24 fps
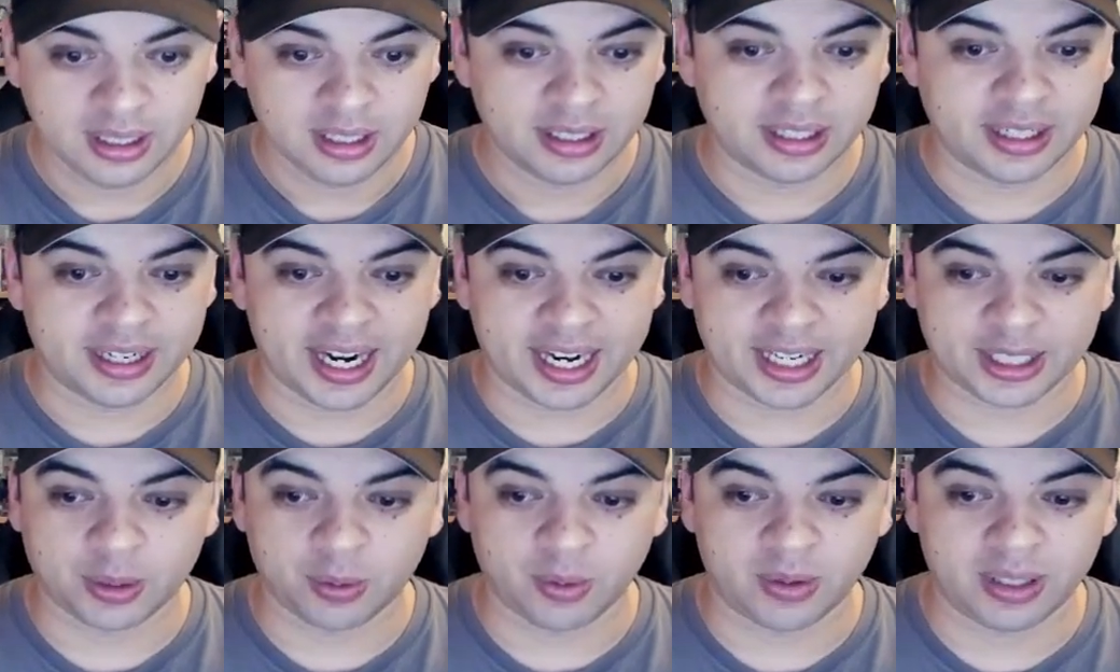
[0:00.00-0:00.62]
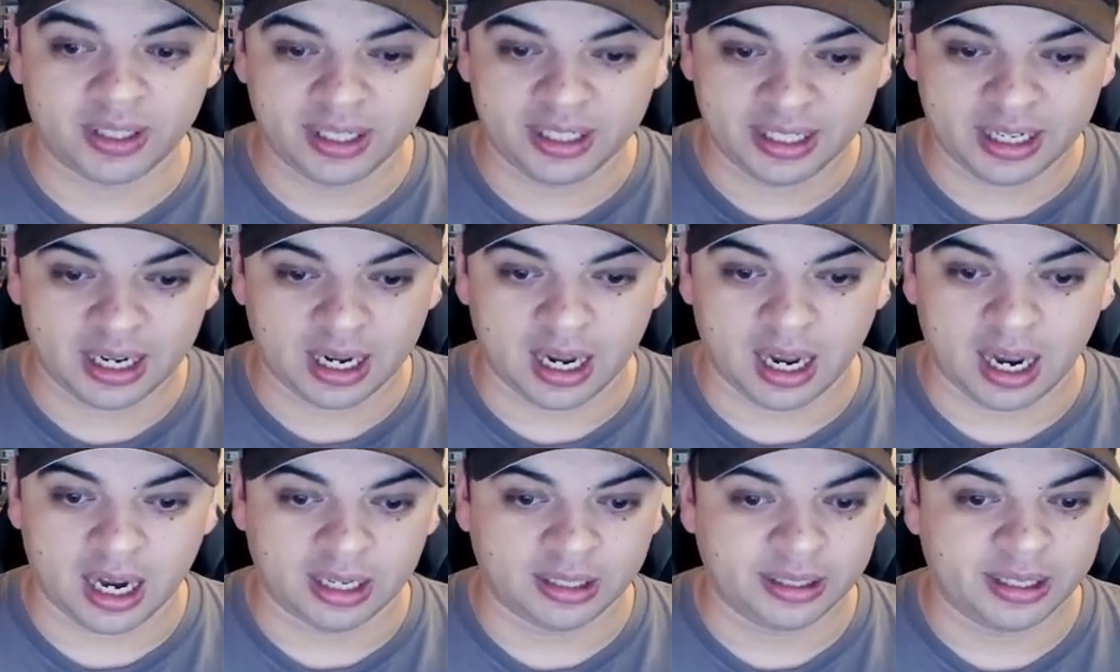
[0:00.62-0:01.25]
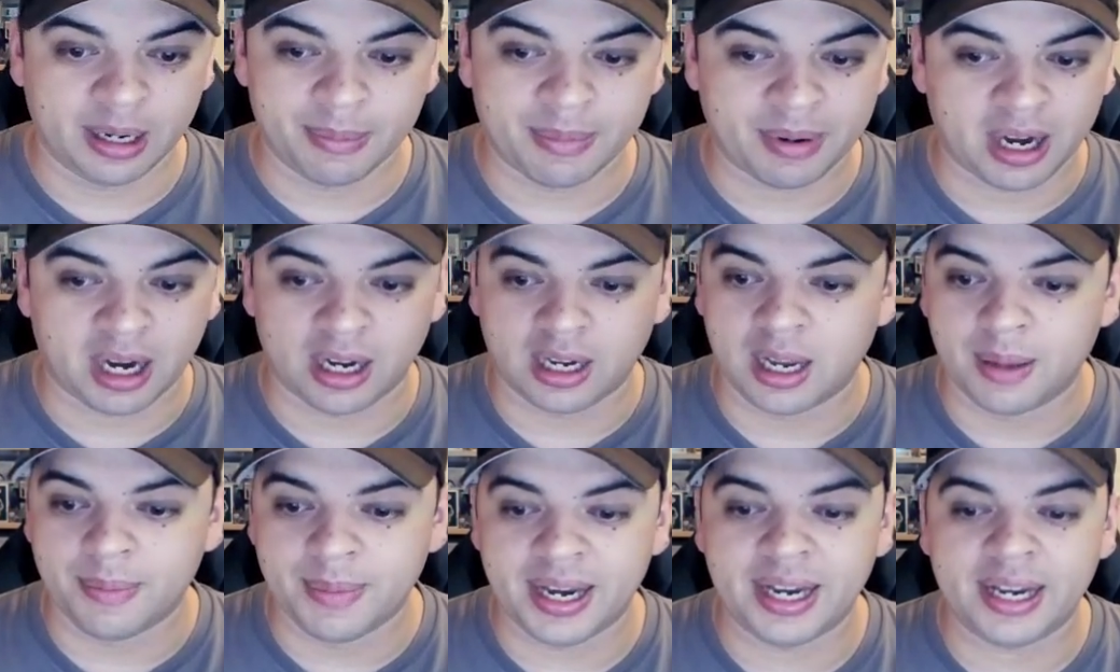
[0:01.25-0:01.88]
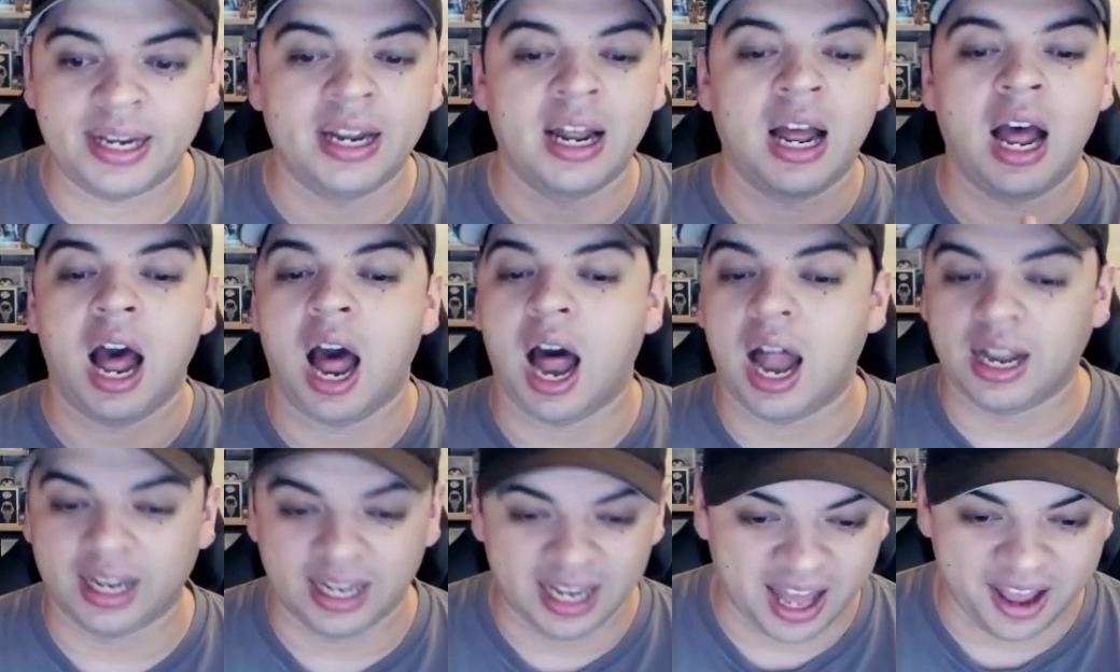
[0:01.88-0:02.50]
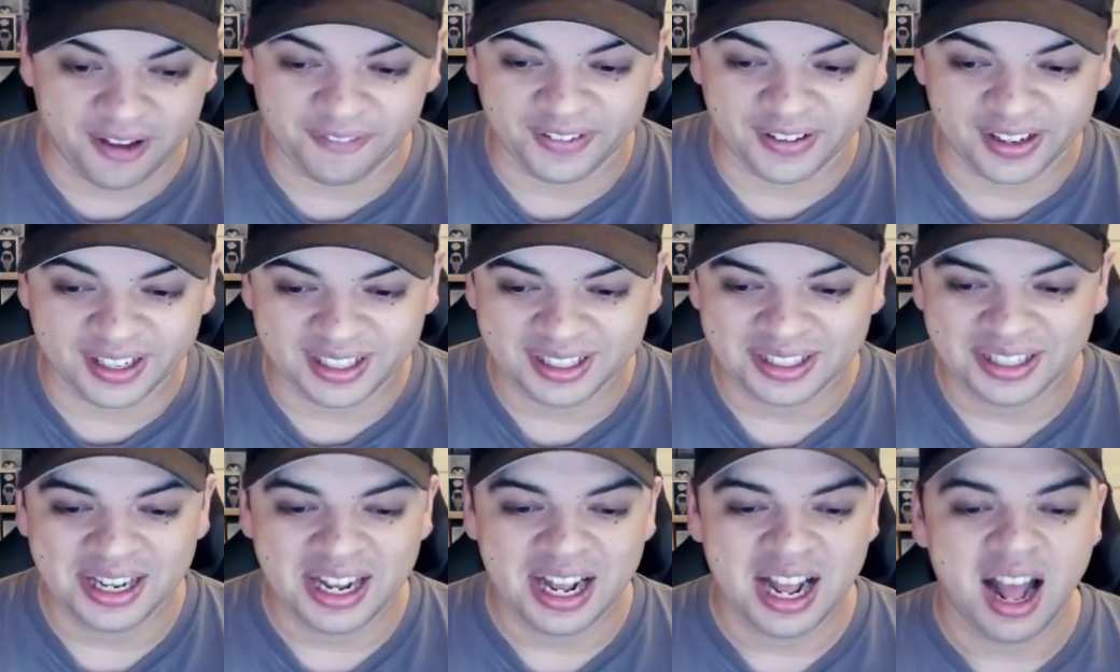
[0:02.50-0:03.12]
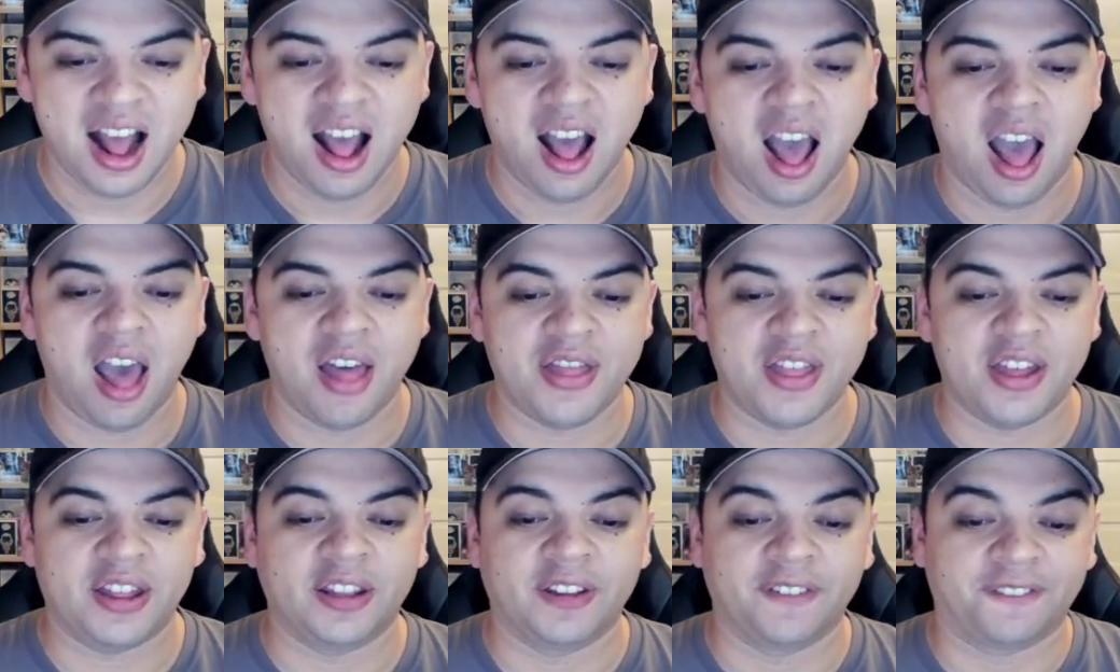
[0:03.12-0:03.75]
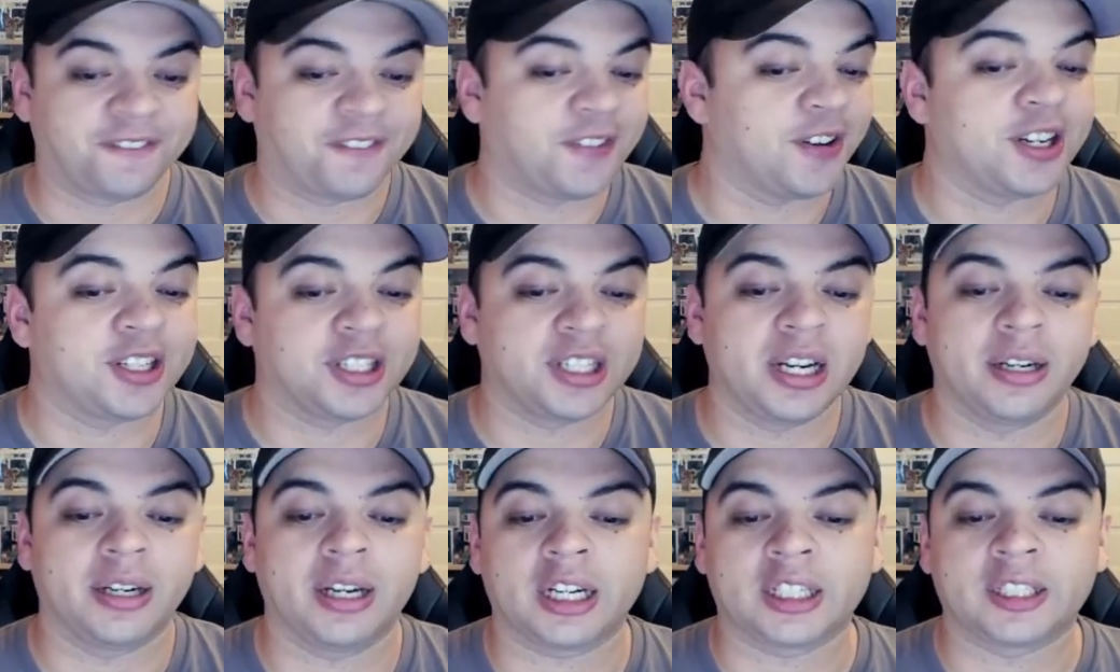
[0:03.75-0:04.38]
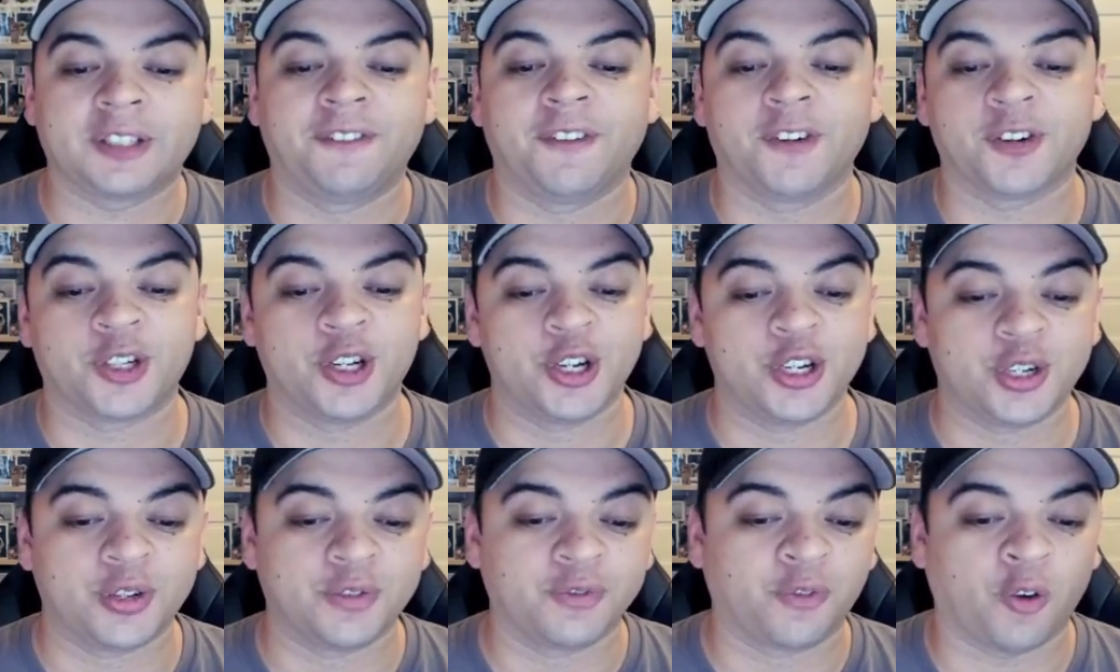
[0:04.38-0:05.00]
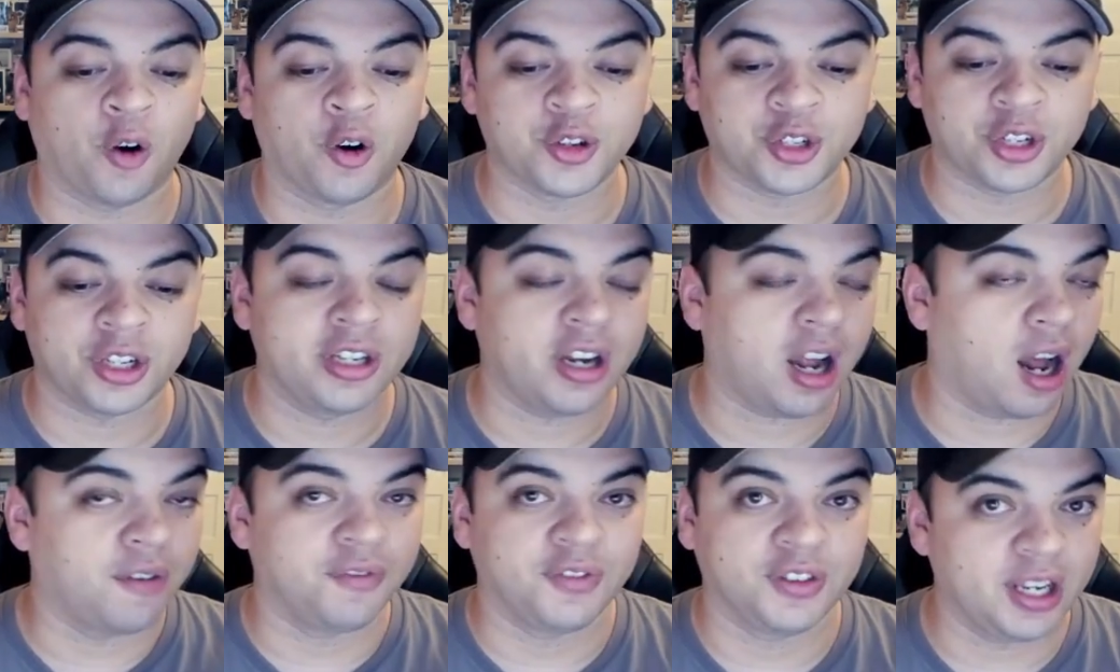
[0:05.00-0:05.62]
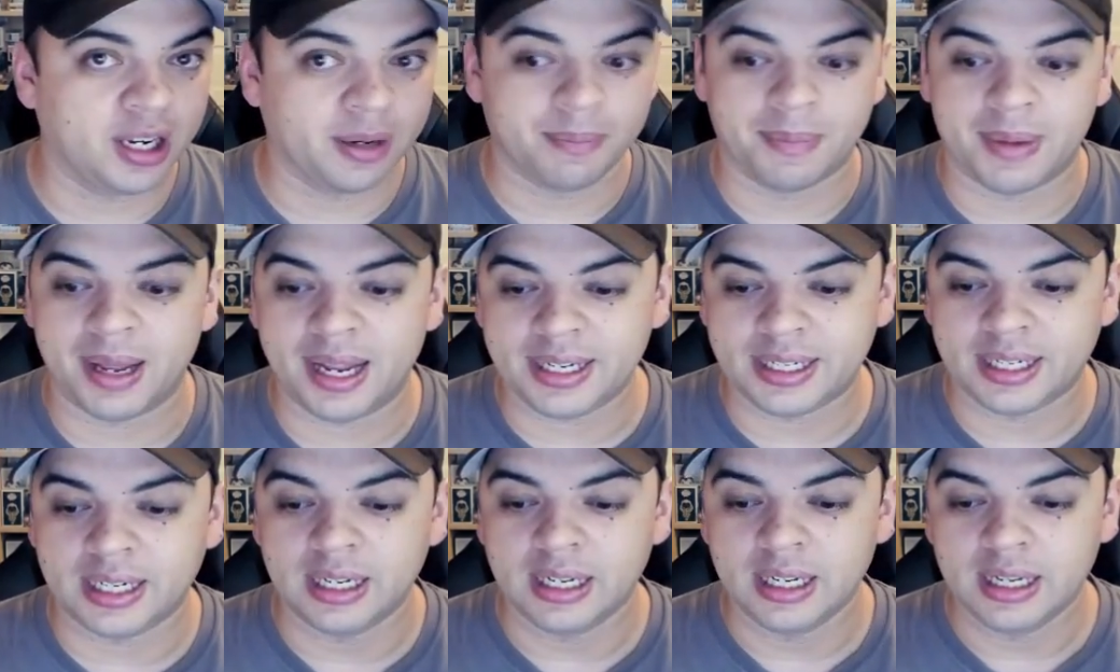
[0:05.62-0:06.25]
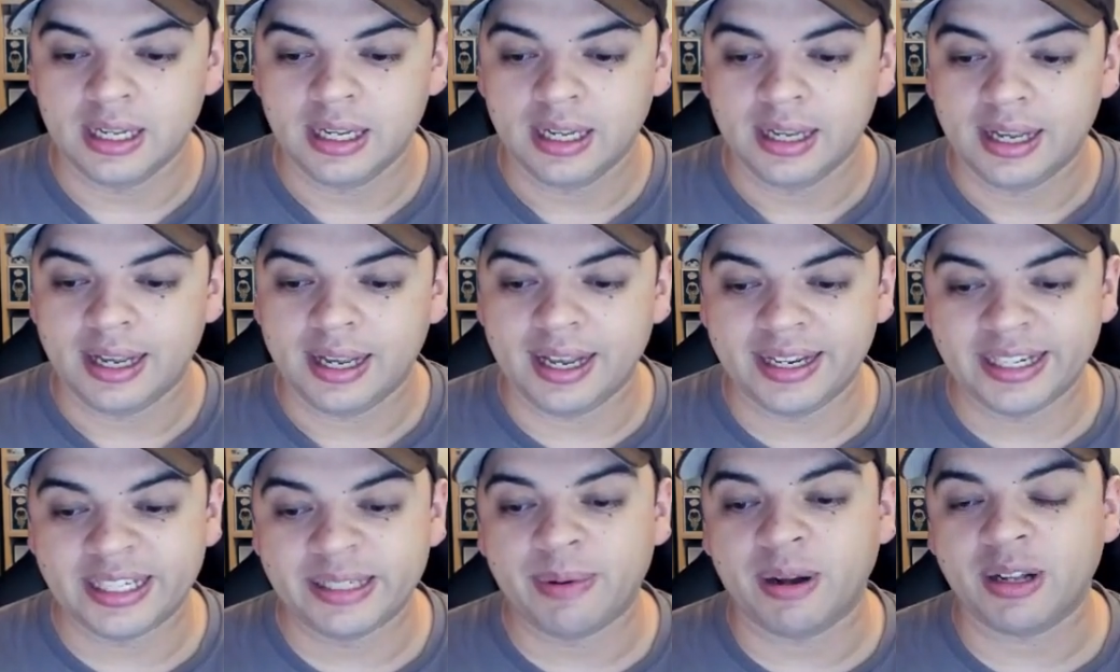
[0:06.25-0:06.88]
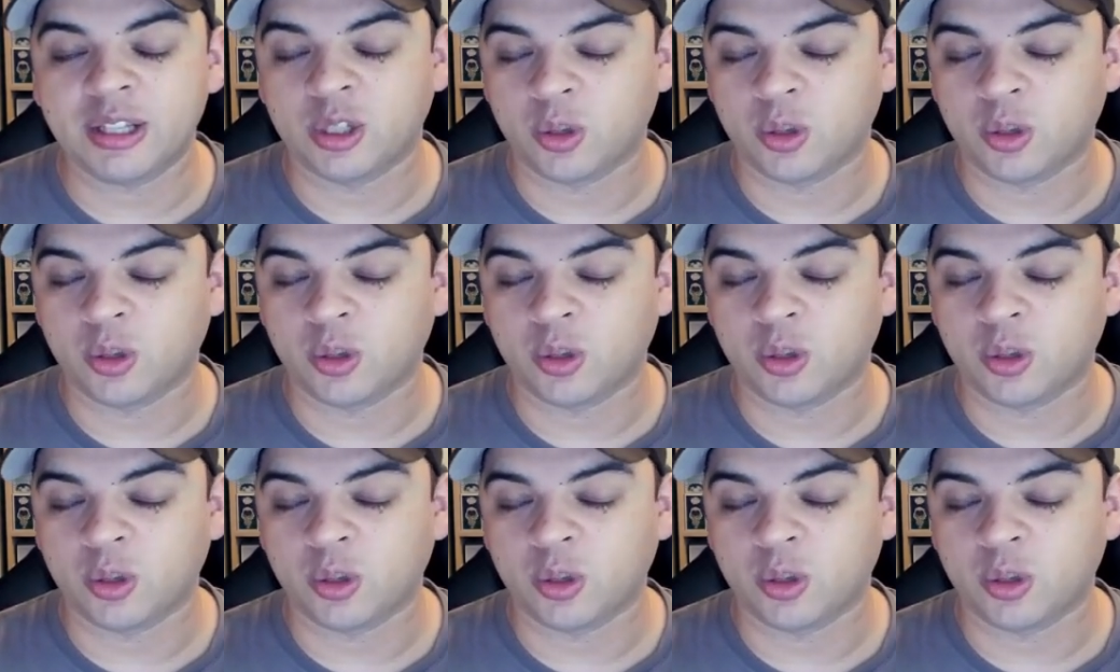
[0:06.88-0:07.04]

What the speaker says: The next one, Name It Unlimited, 11, and then the next first edition version of Near Mint is about